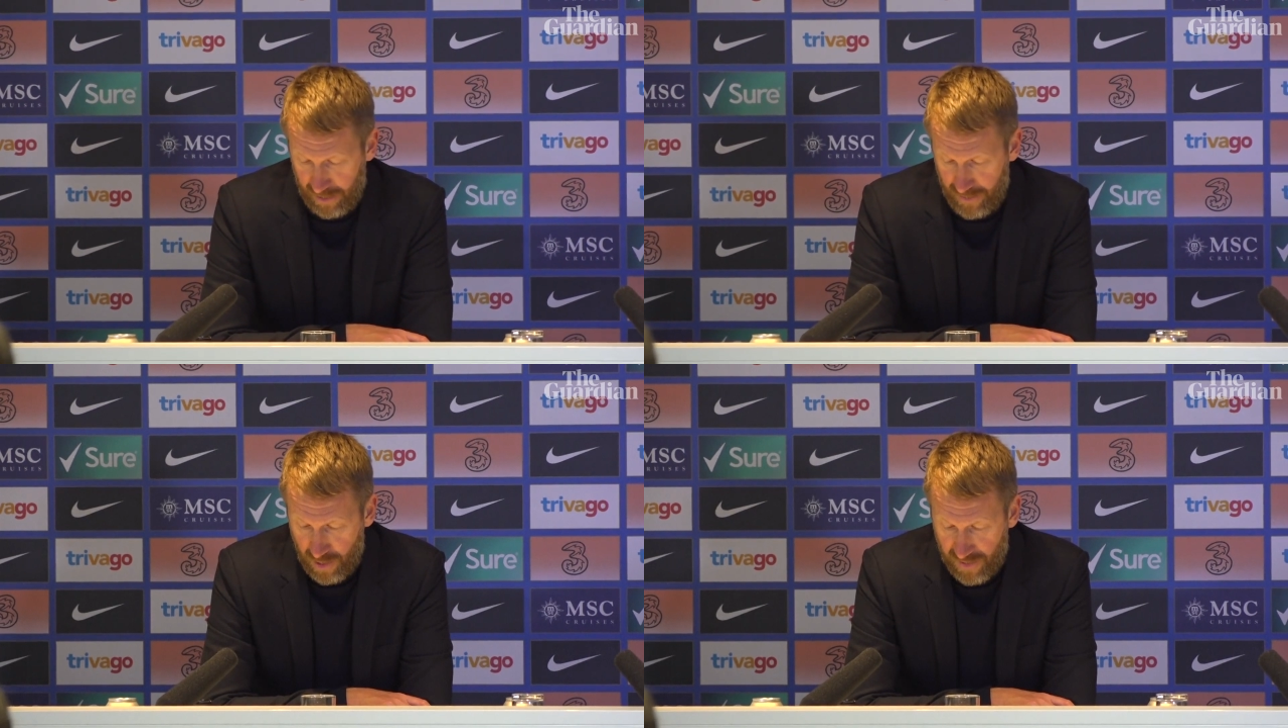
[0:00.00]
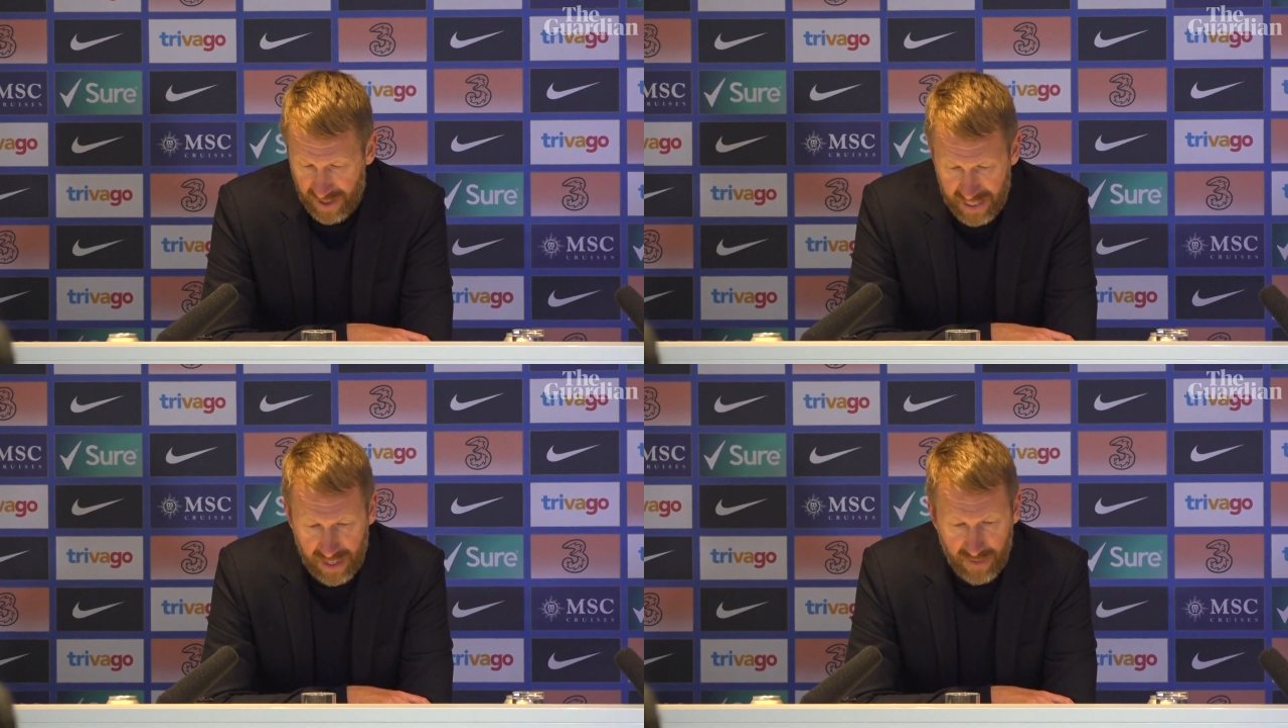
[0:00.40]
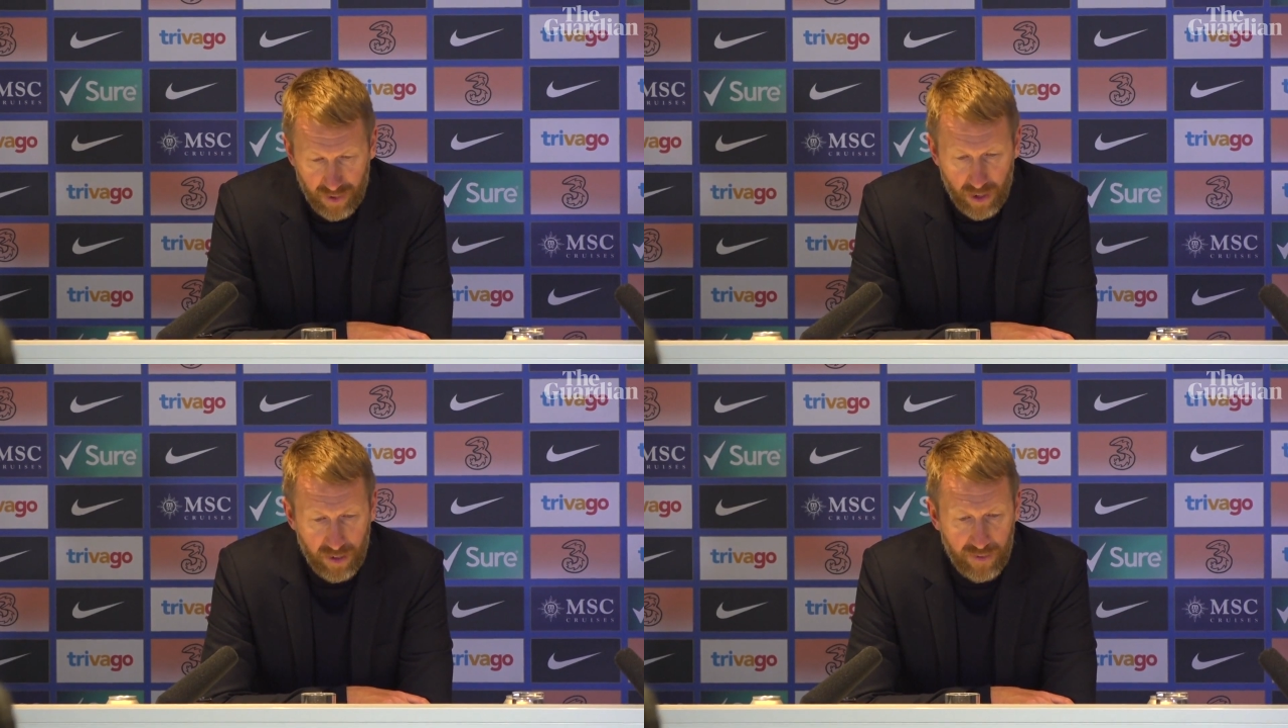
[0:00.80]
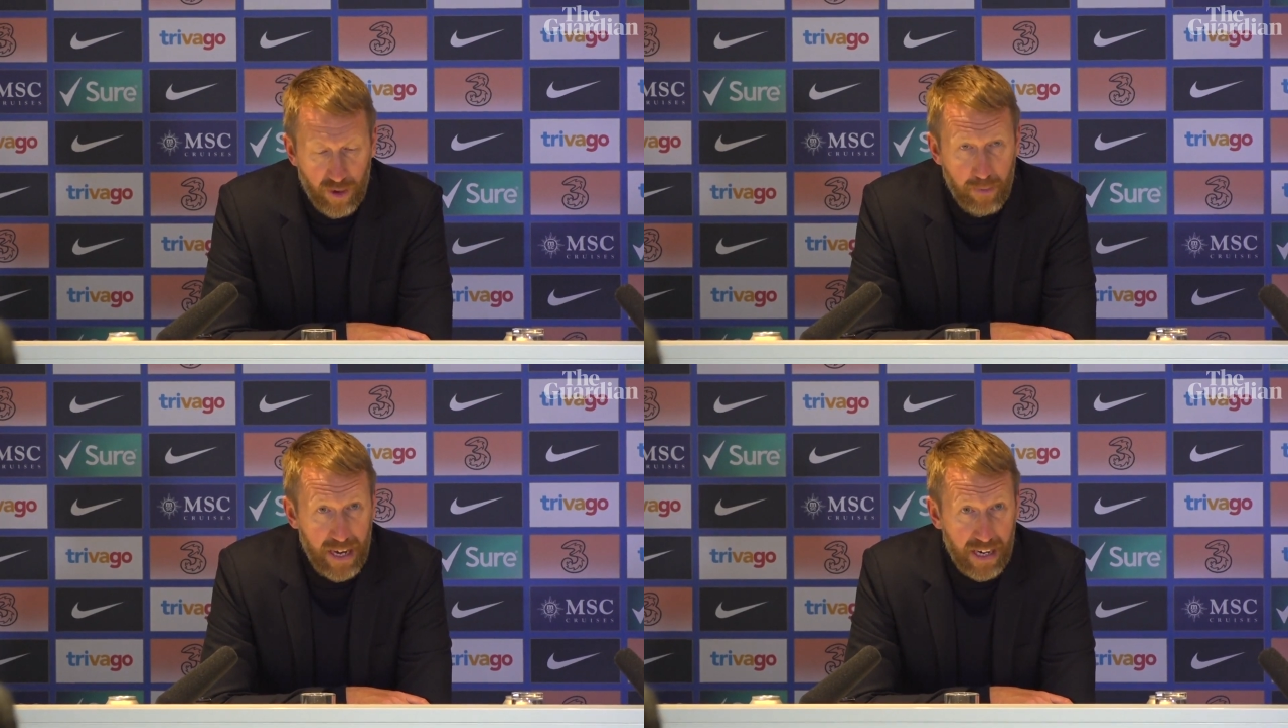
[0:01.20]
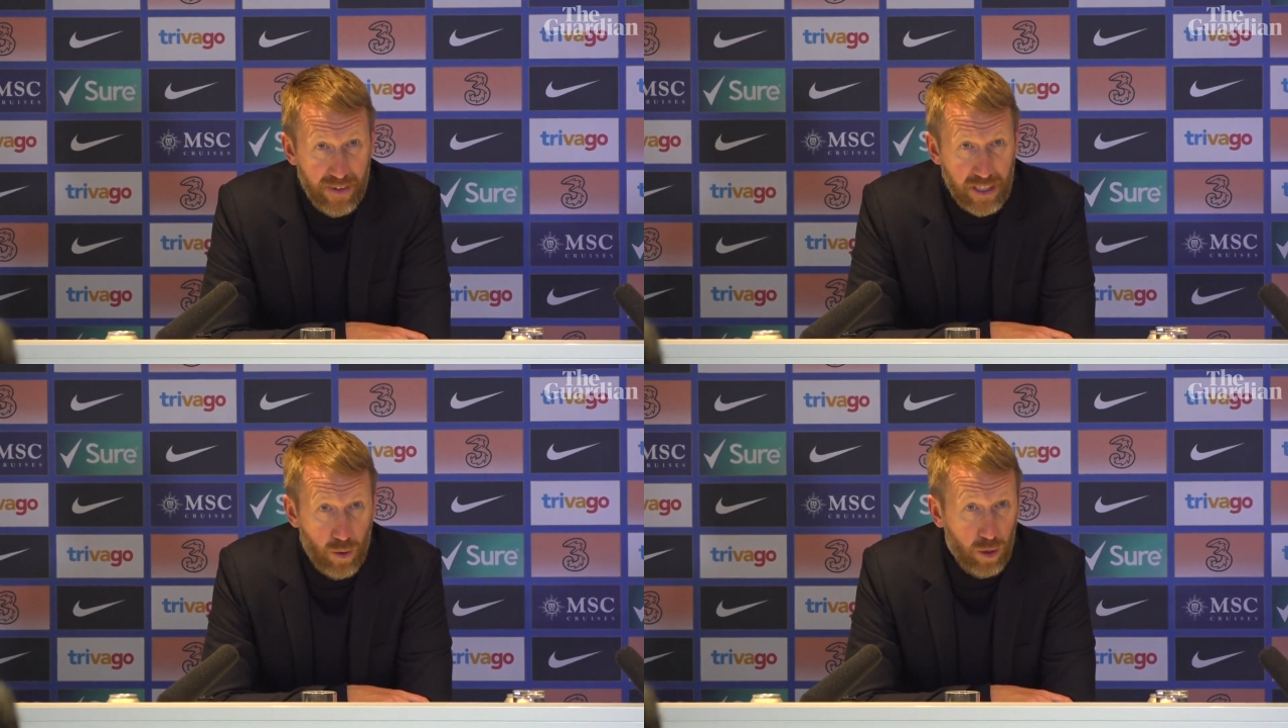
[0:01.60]
very fitting for a man of
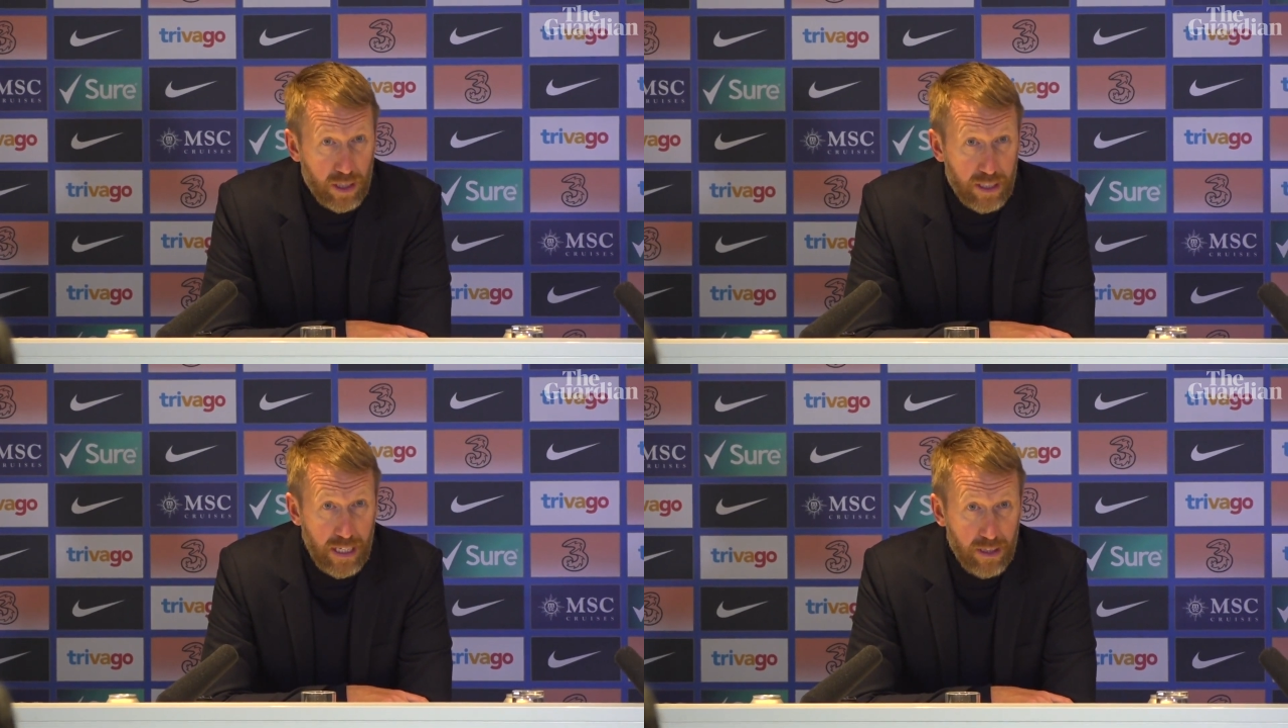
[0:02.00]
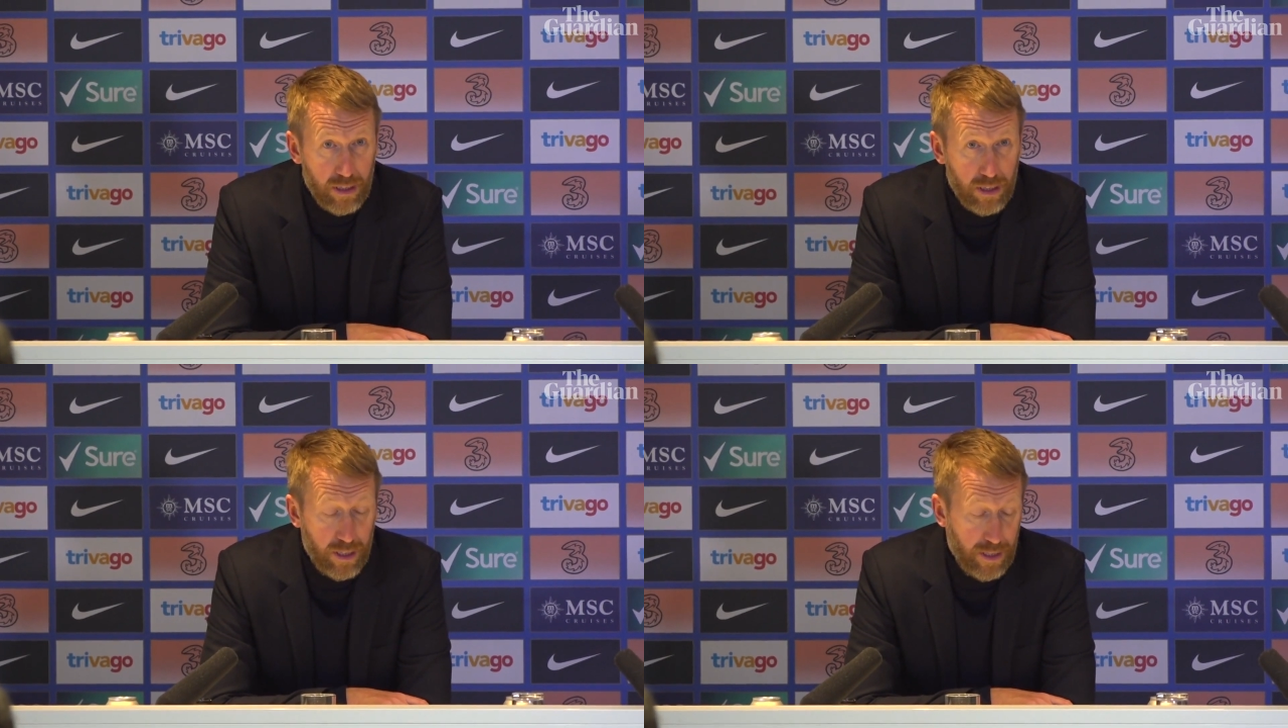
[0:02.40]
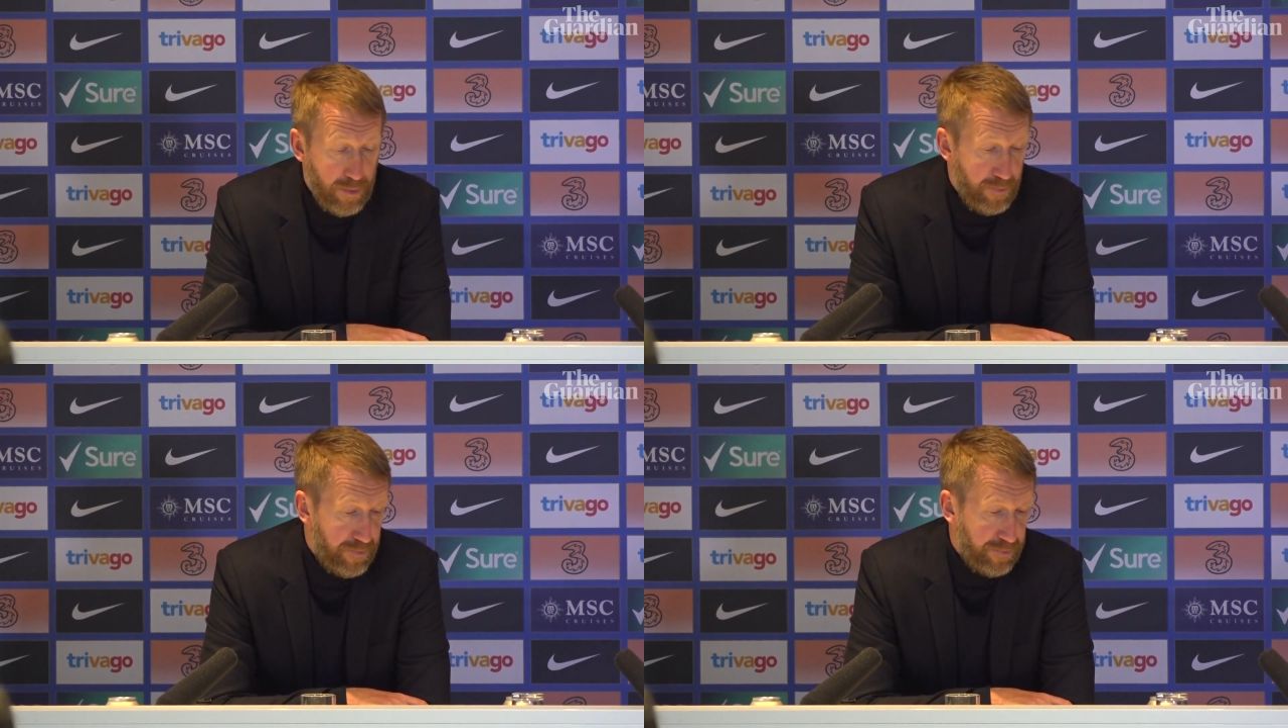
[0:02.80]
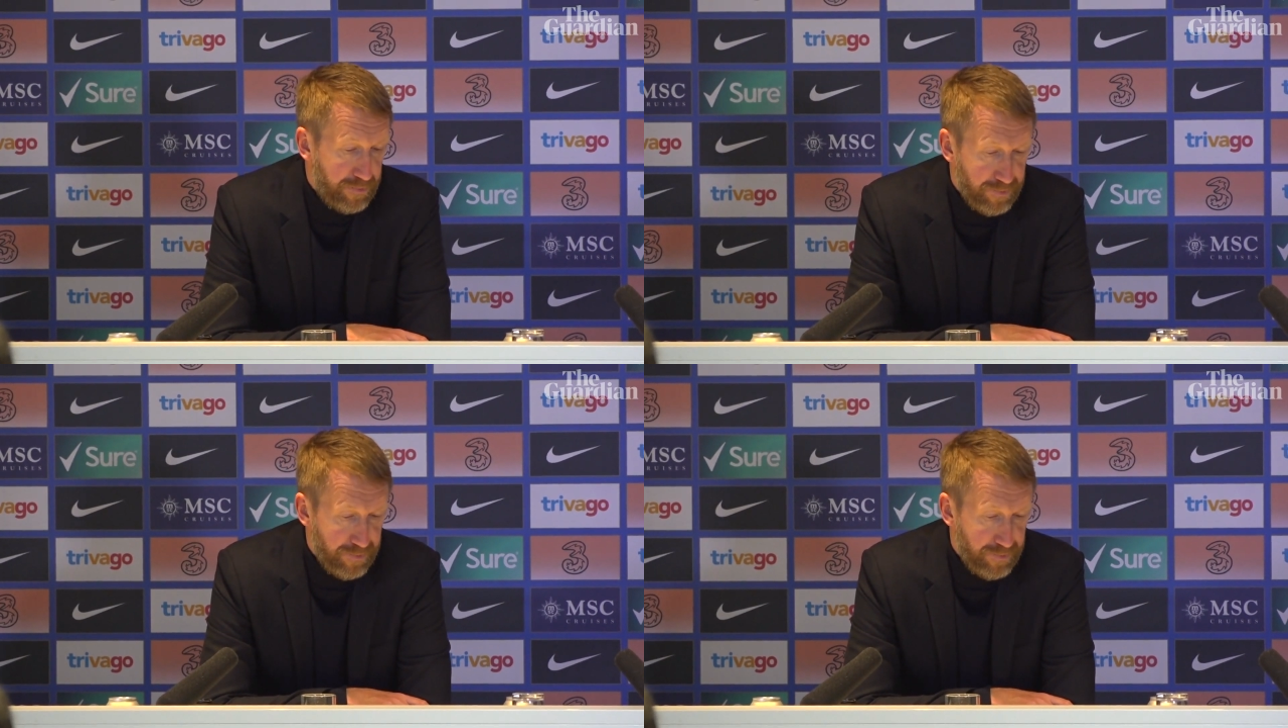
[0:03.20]
his quality. I